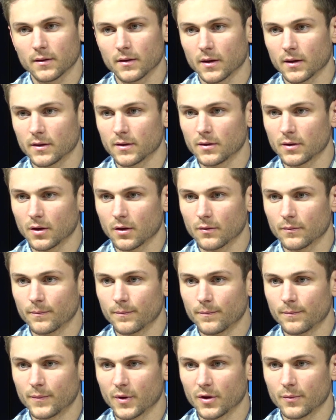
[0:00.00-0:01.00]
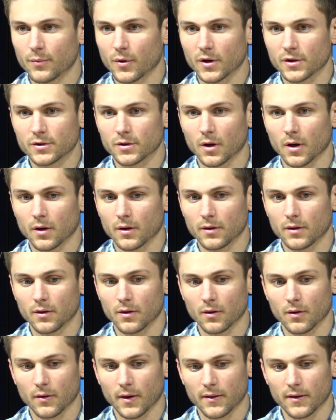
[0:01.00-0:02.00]
and then put the pressure on.
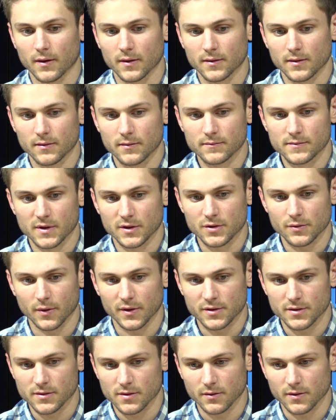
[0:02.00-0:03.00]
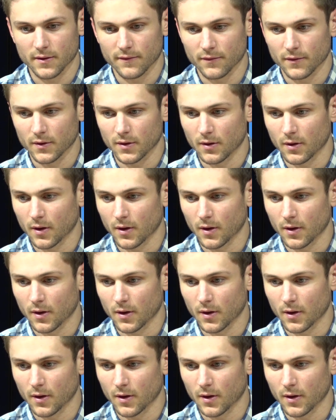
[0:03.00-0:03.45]
I think situations are different.